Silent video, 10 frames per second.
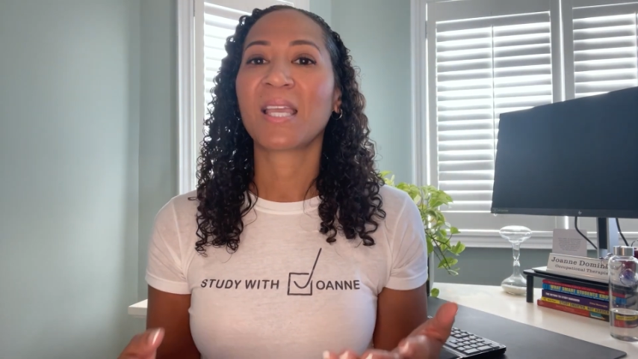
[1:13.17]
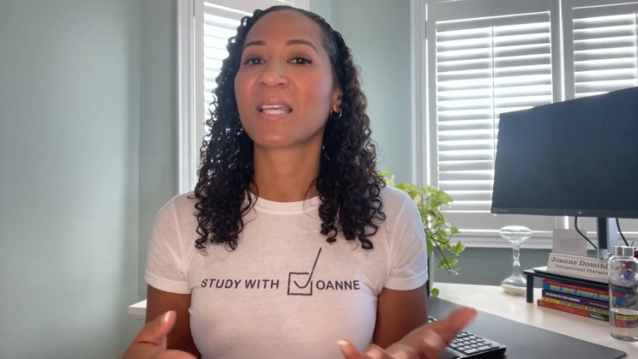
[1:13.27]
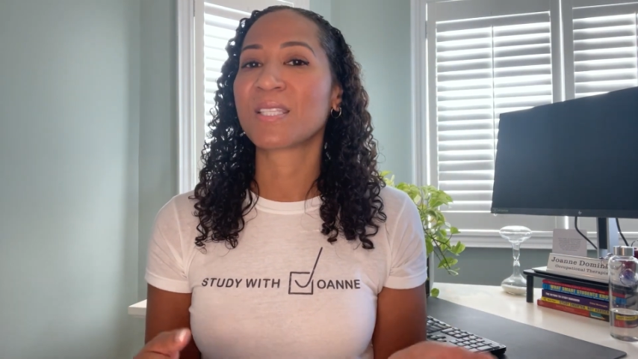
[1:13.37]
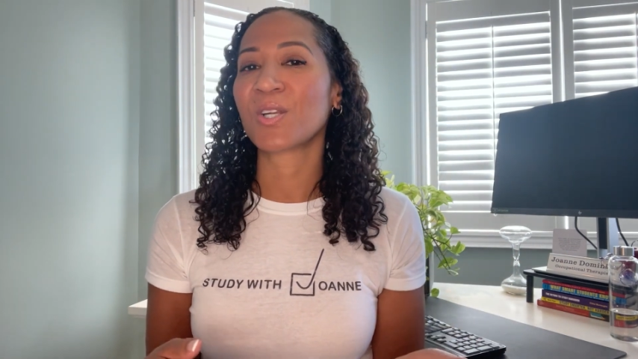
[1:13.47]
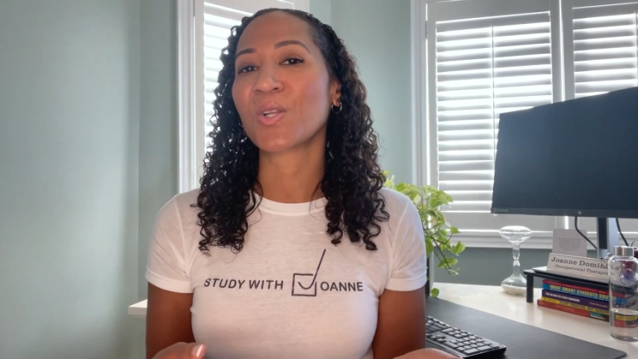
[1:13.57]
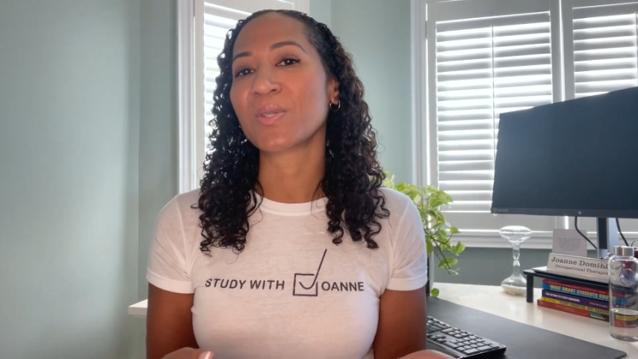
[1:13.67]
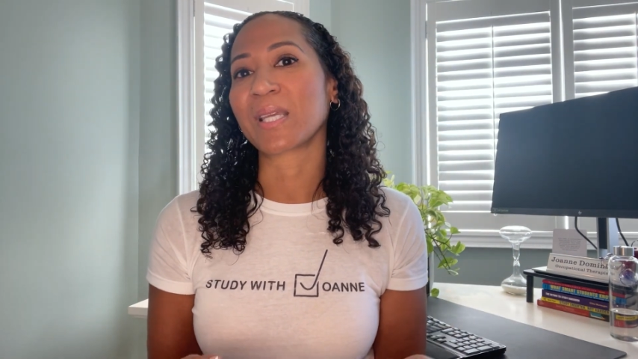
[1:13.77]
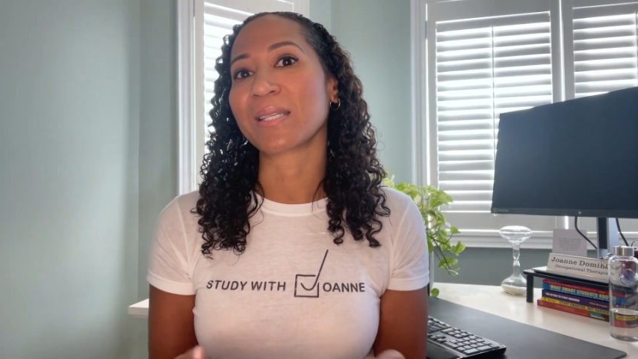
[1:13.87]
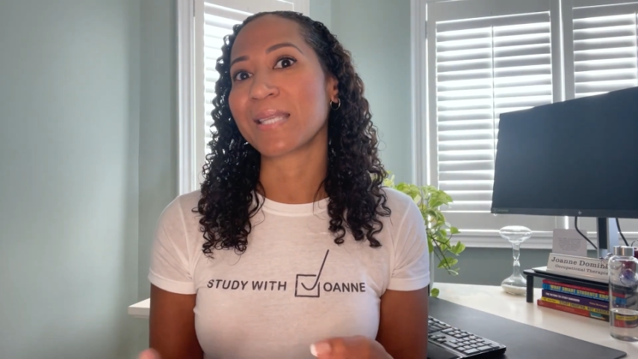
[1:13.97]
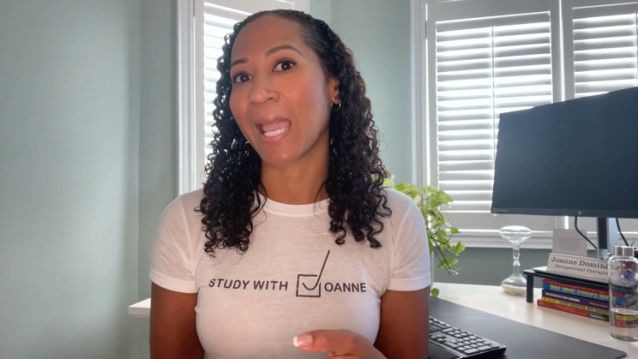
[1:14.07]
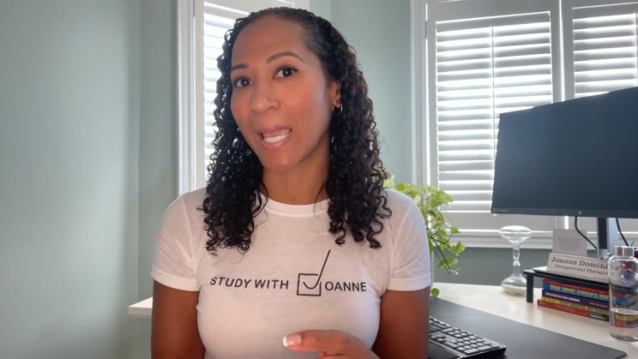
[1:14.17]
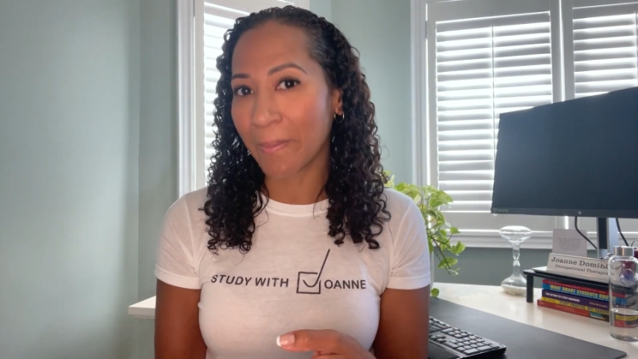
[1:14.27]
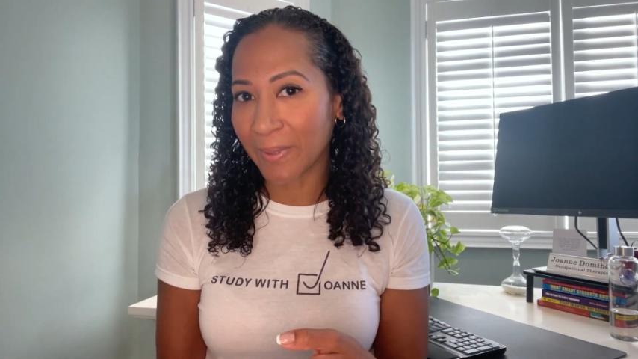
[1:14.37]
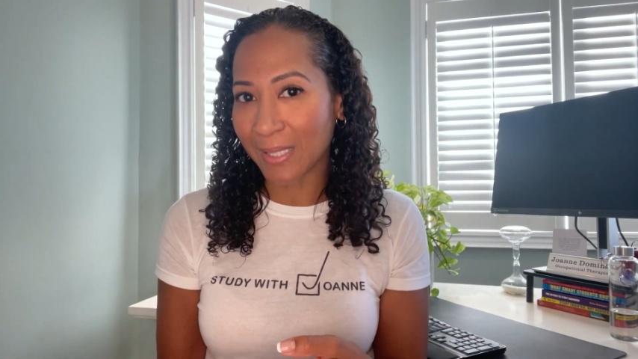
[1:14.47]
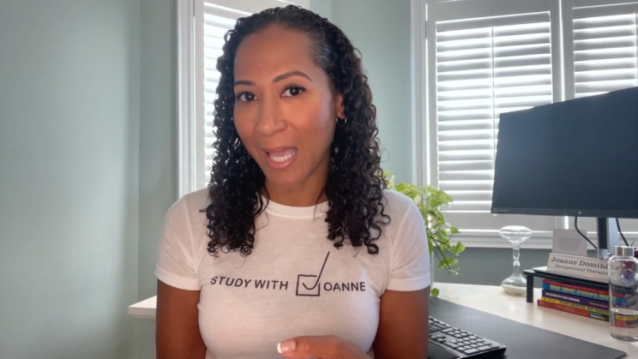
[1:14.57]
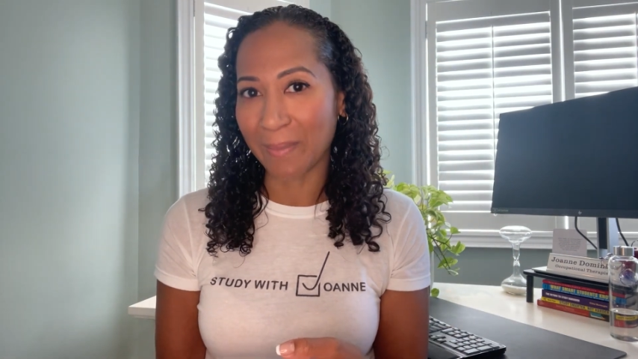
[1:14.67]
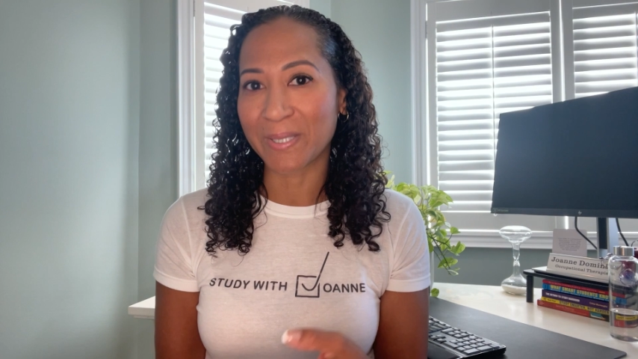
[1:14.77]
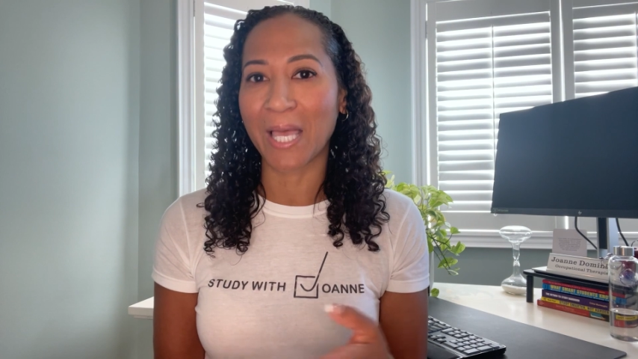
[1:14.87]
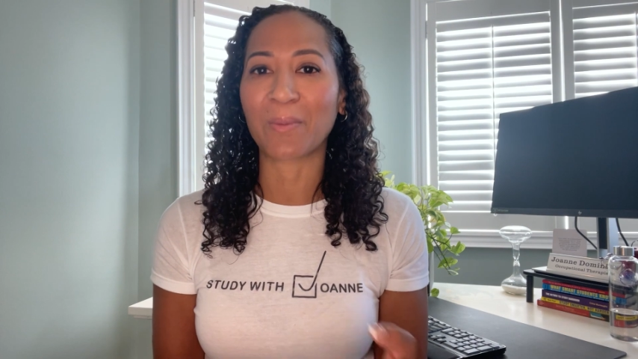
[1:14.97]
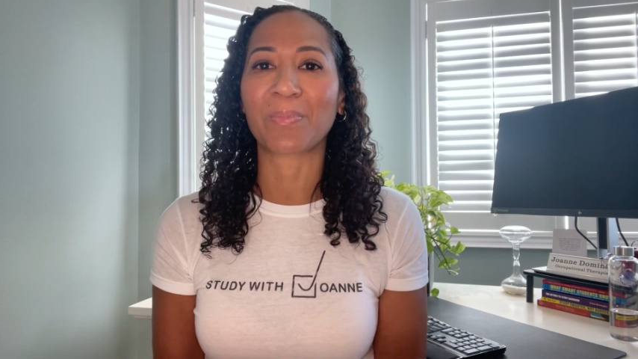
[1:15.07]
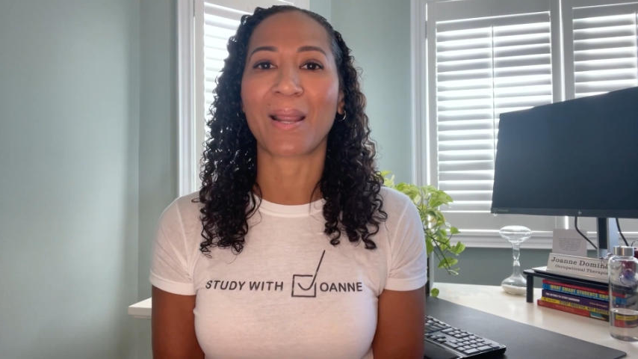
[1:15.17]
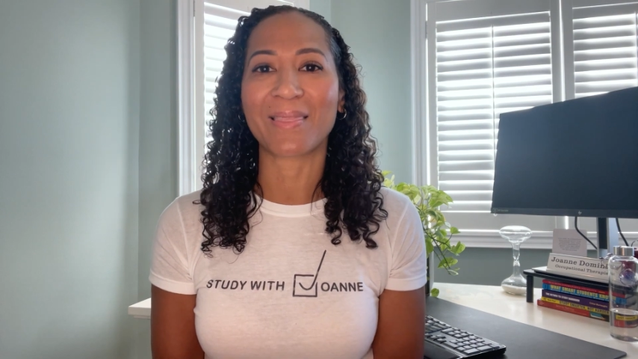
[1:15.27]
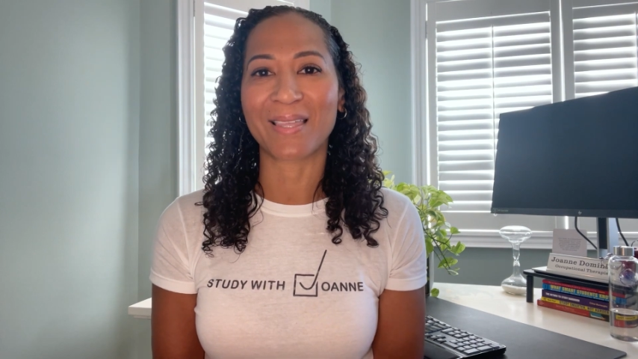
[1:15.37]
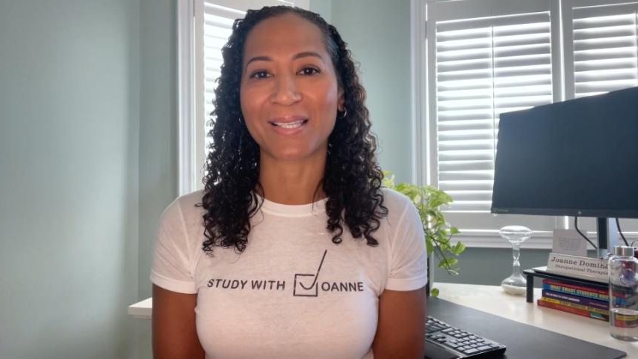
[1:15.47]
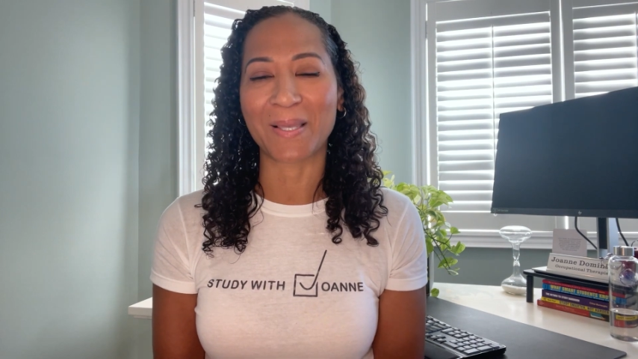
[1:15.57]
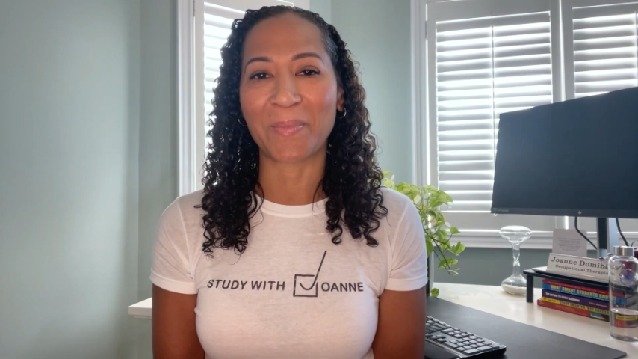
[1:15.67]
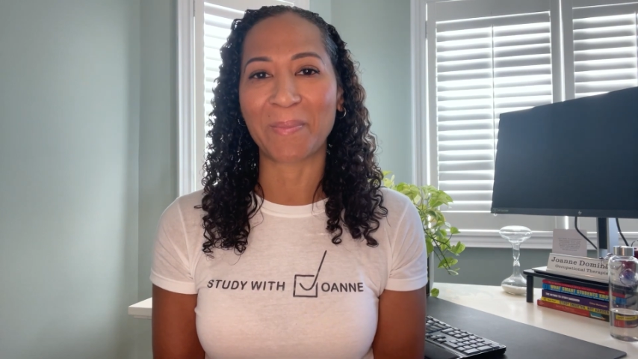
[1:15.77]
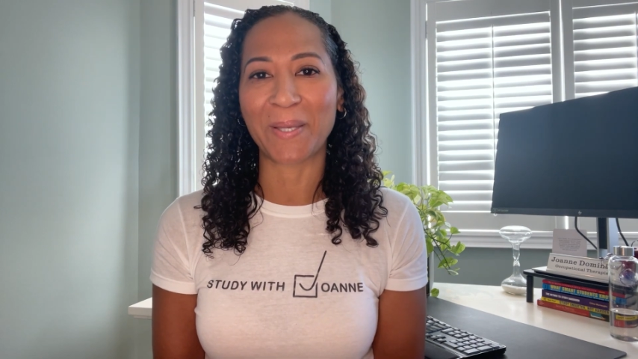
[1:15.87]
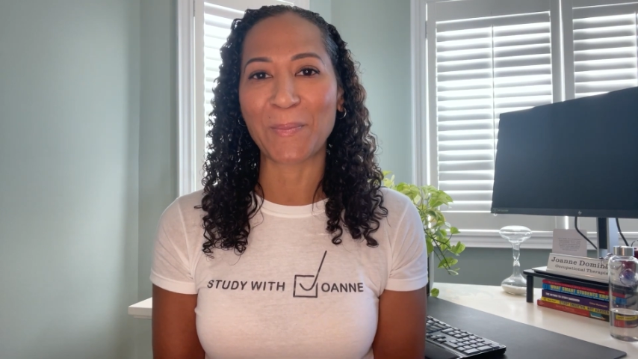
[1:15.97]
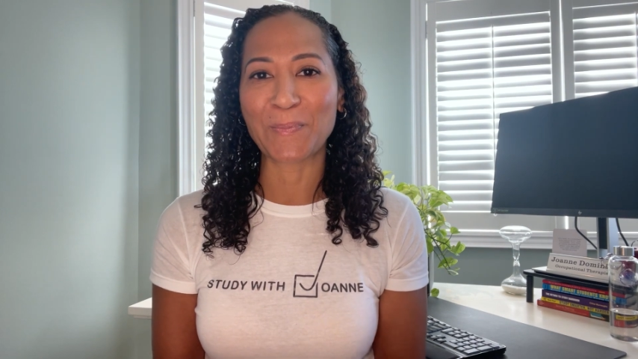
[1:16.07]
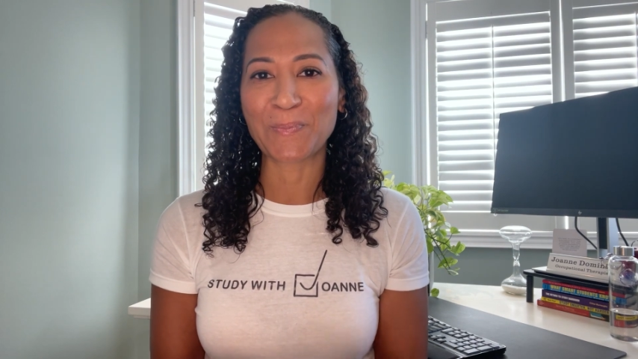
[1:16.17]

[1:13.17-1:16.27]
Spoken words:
consider using a table lamp to help brighten things up a bit.